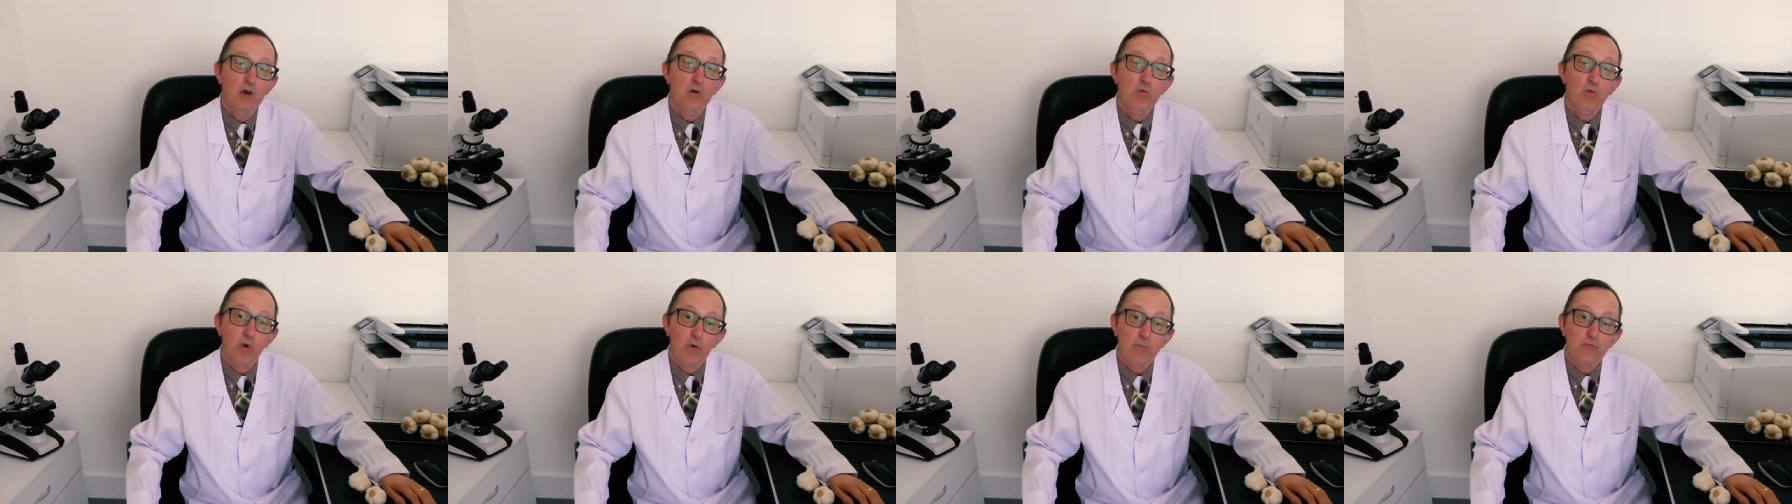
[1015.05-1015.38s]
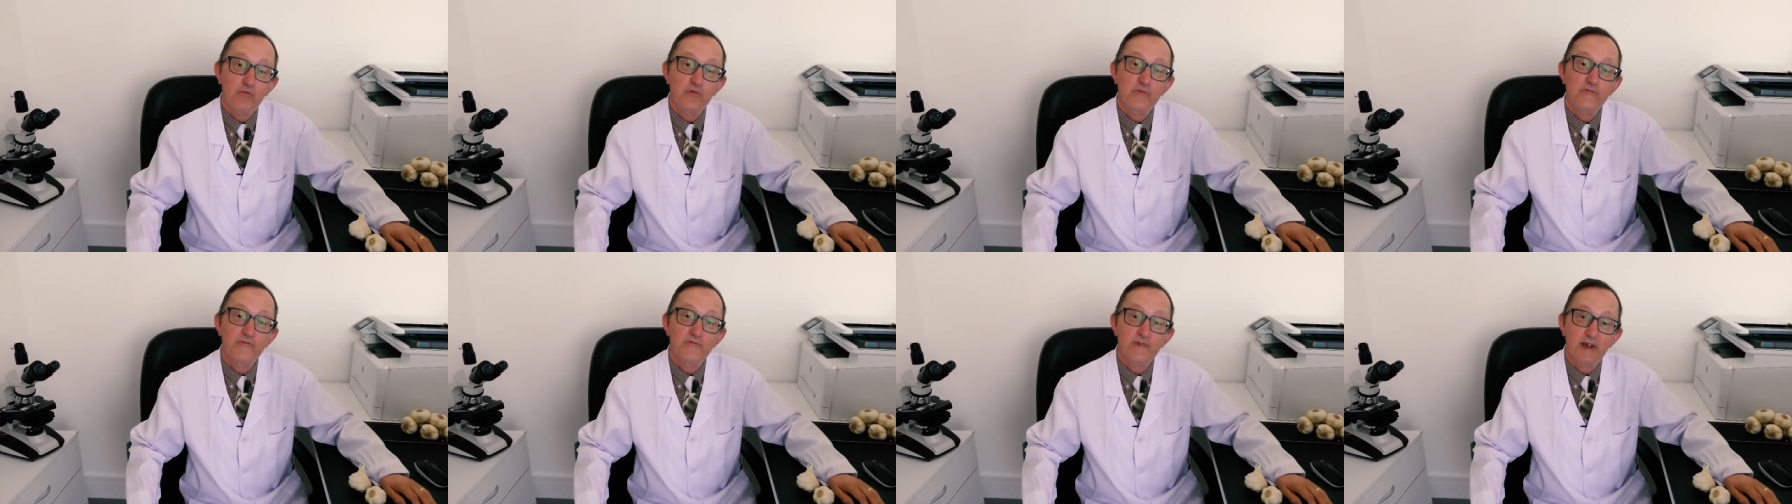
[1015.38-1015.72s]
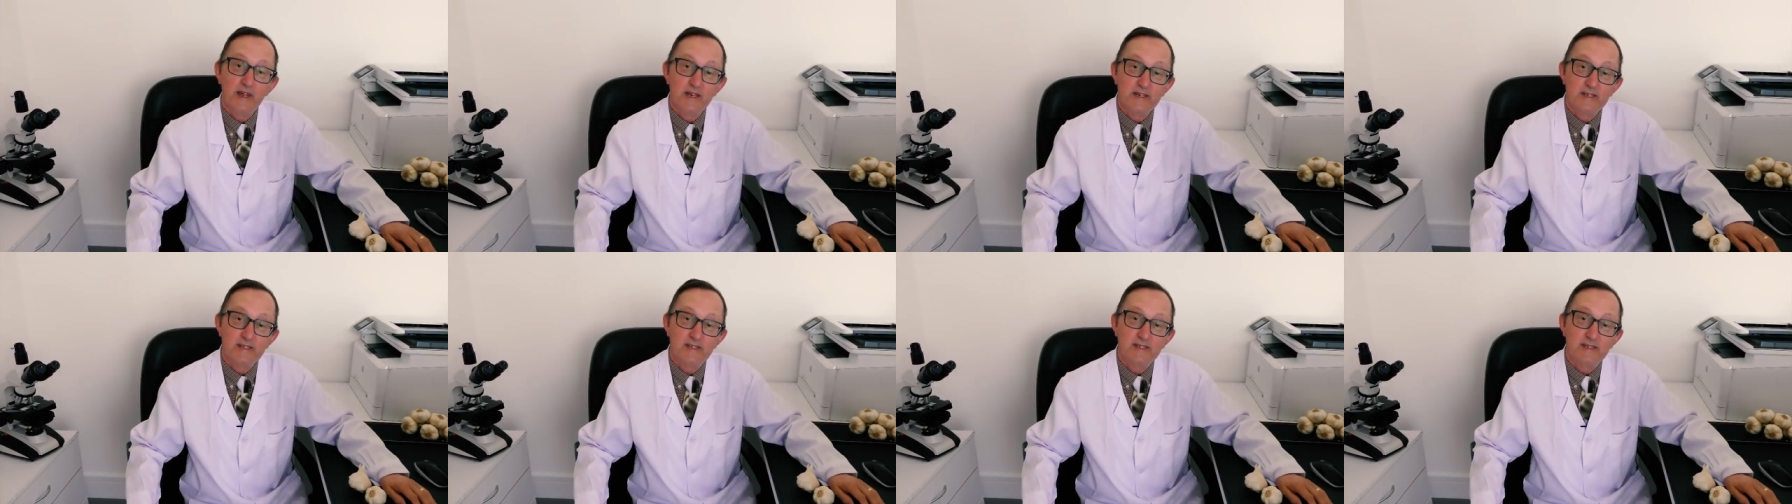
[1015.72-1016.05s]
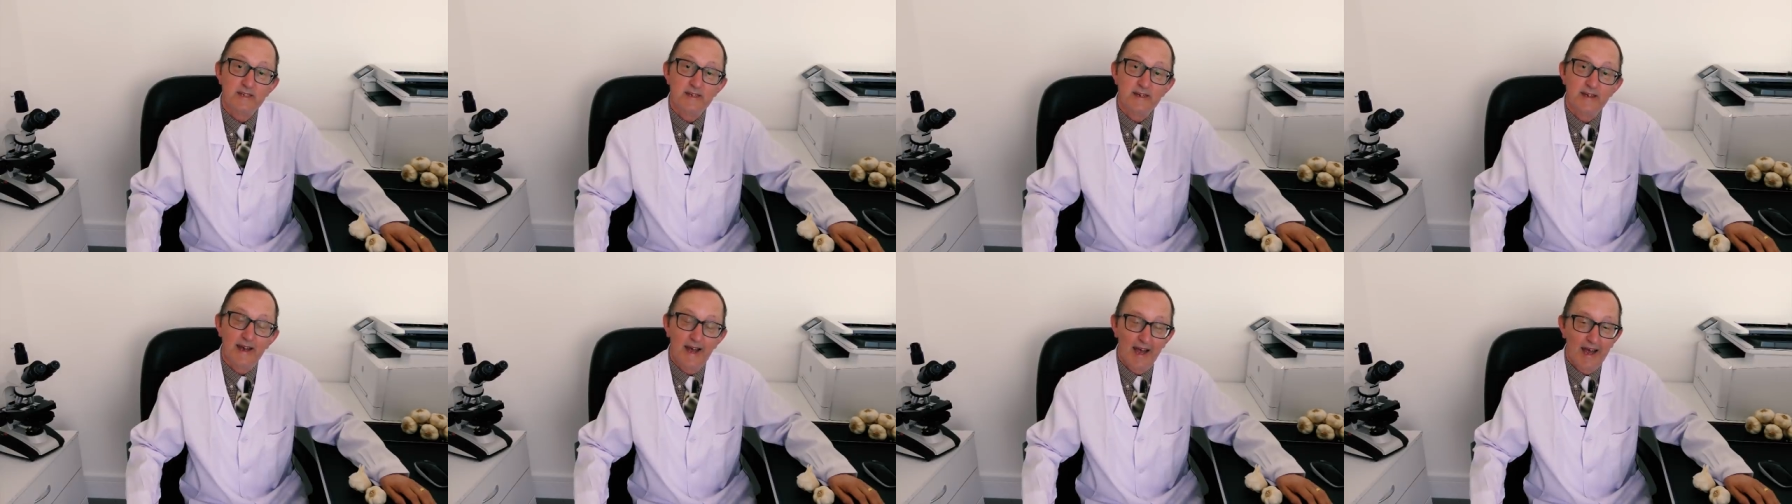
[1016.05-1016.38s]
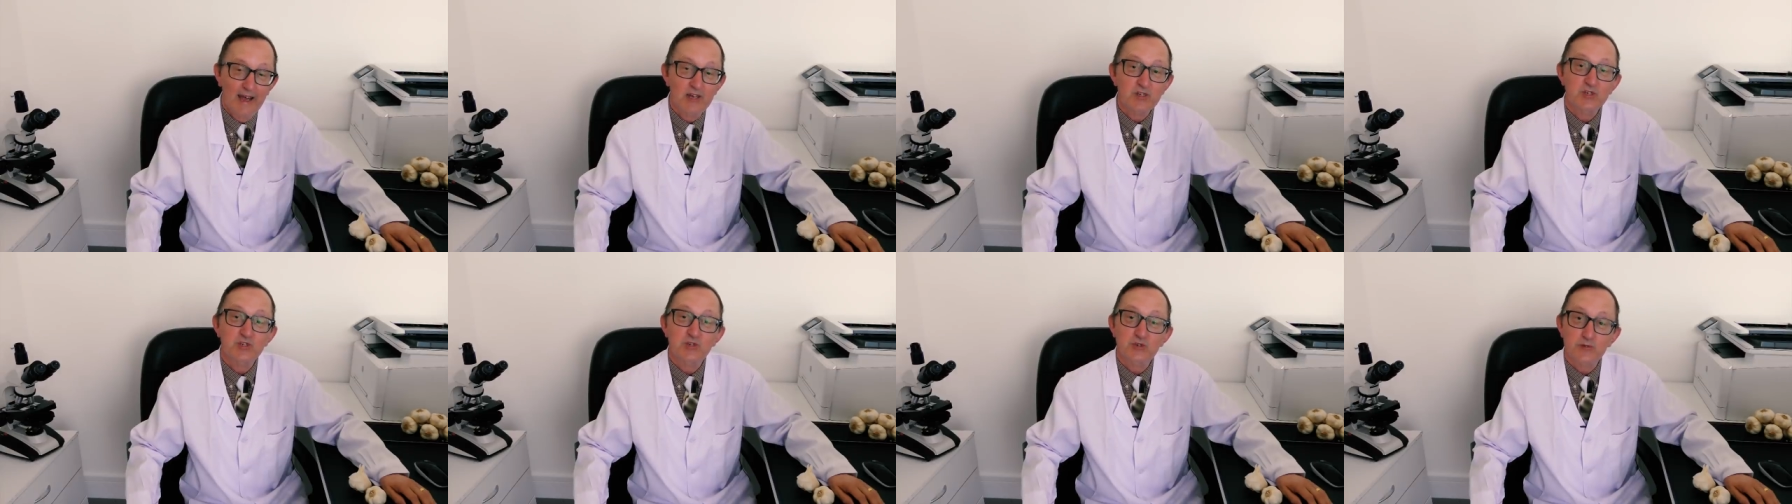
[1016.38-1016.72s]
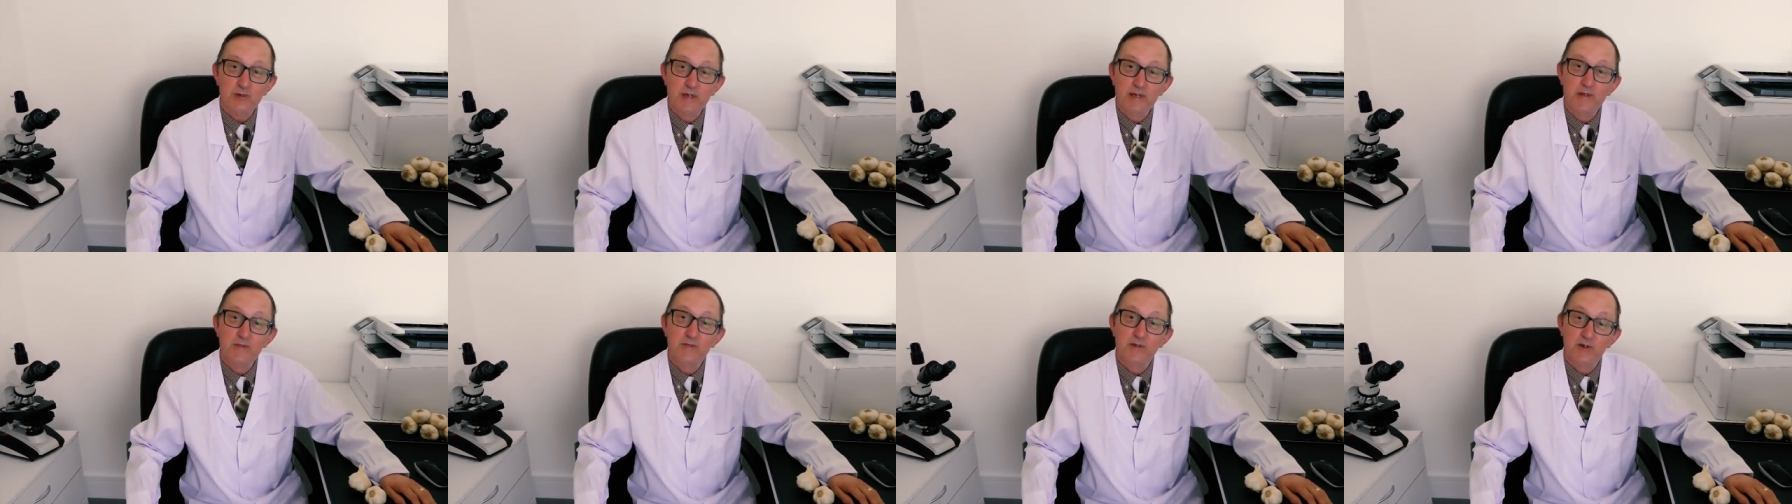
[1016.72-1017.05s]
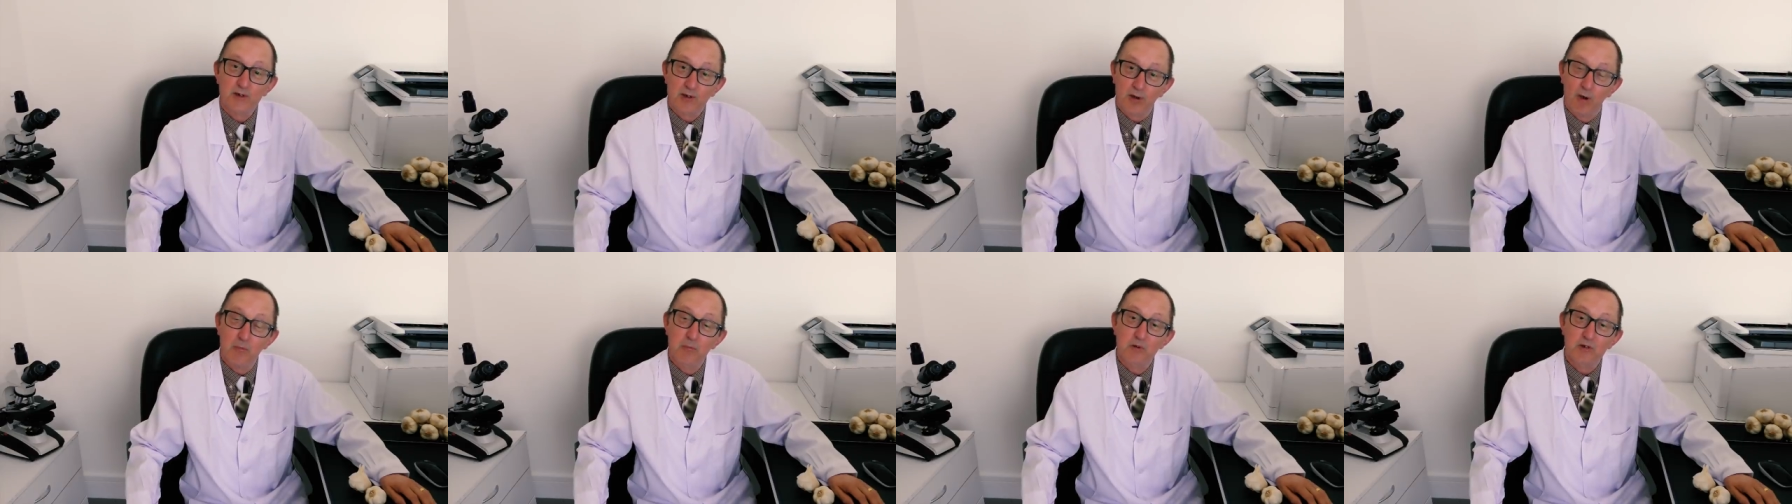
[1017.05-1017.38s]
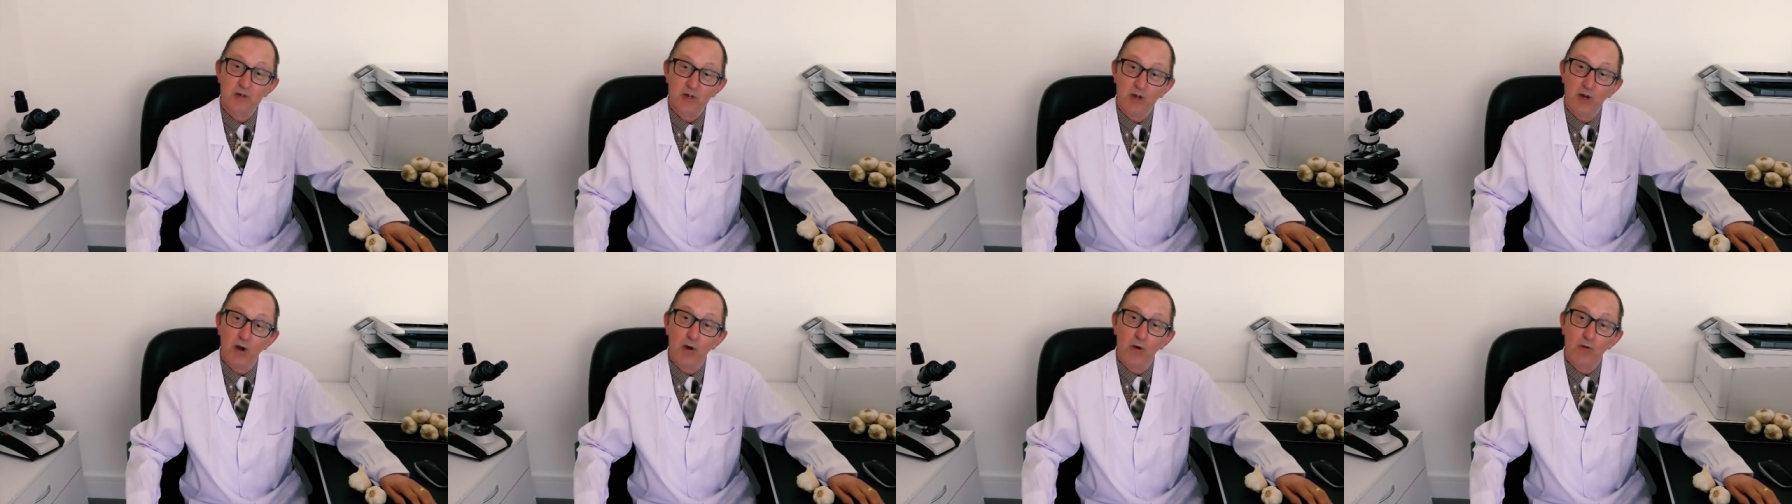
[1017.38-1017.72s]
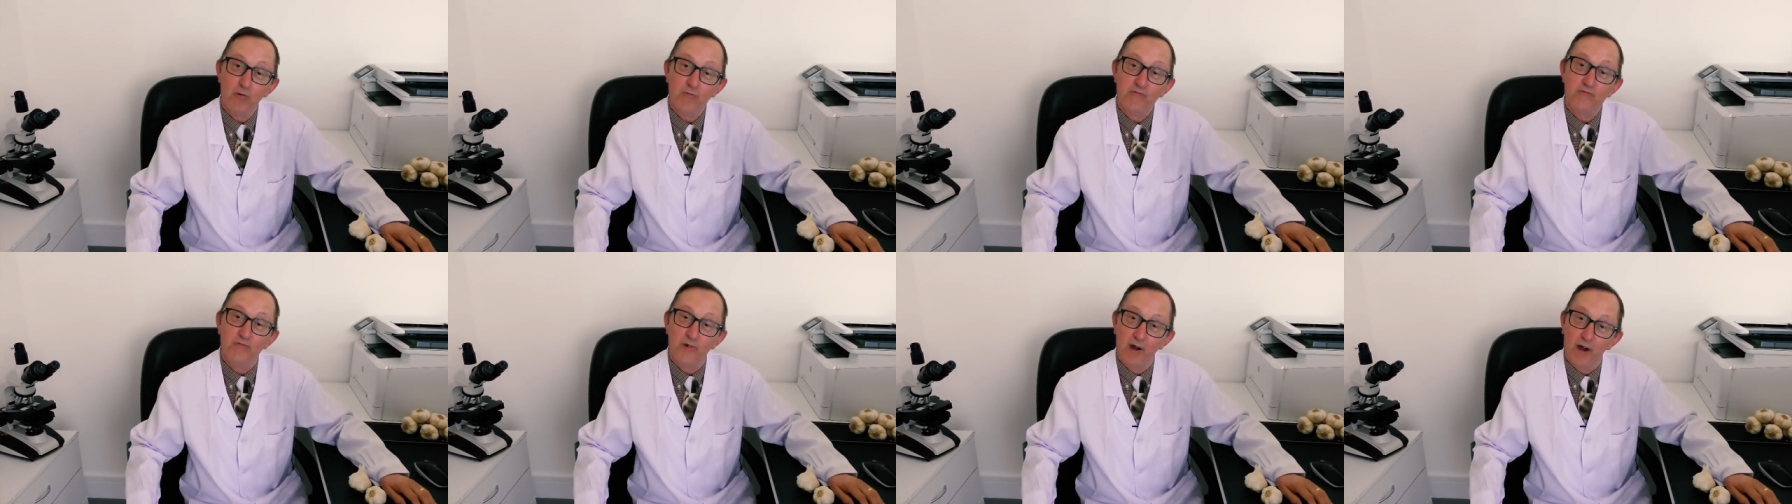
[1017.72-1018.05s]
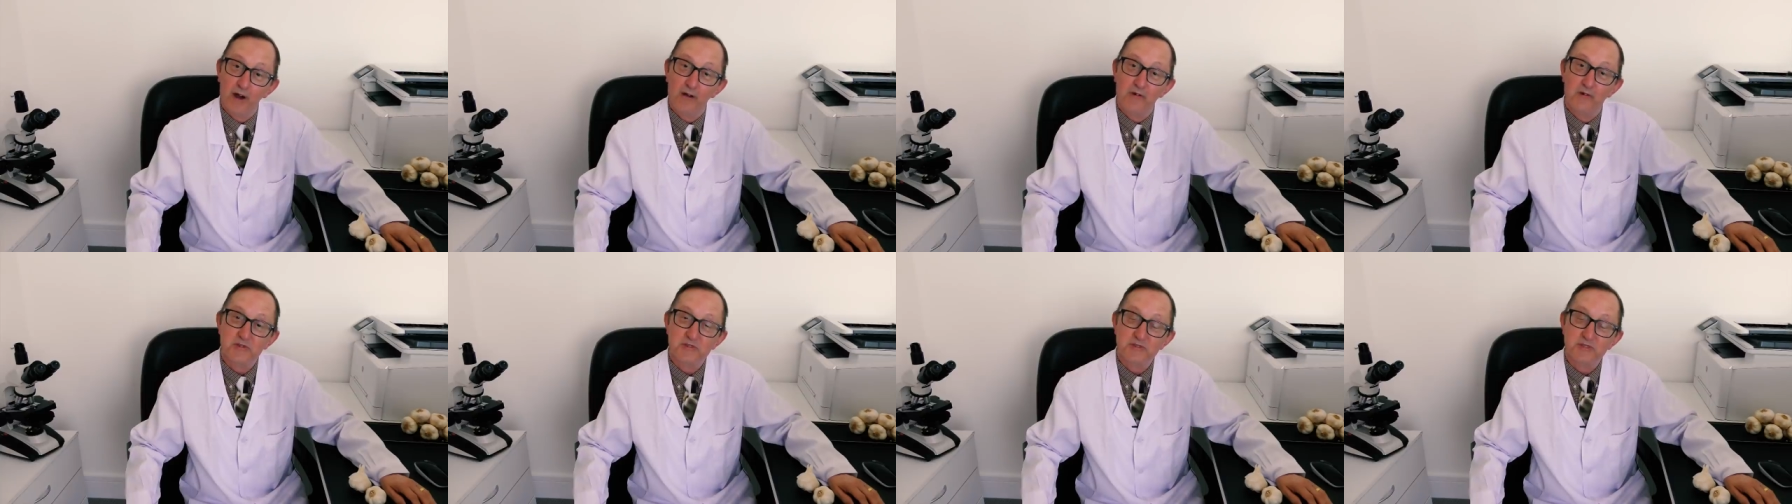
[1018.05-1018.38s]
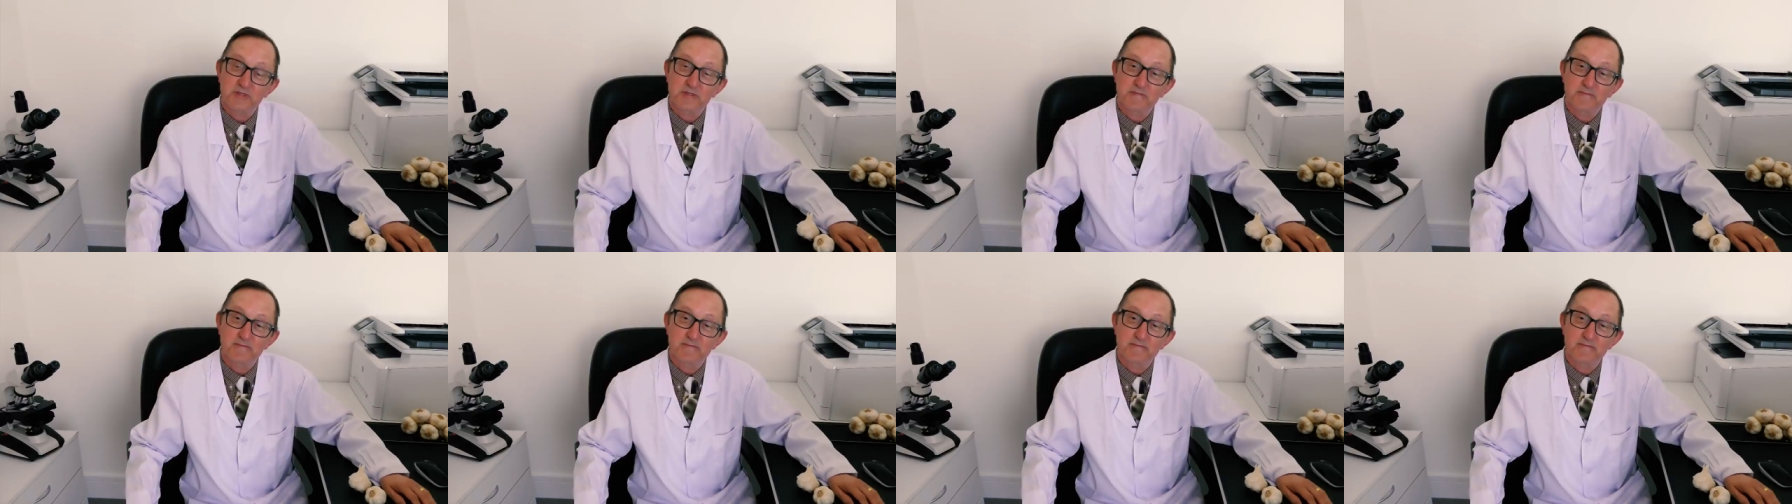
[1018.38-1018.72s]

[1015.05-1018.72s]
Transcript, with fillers: will prevent and treat the common cold virus.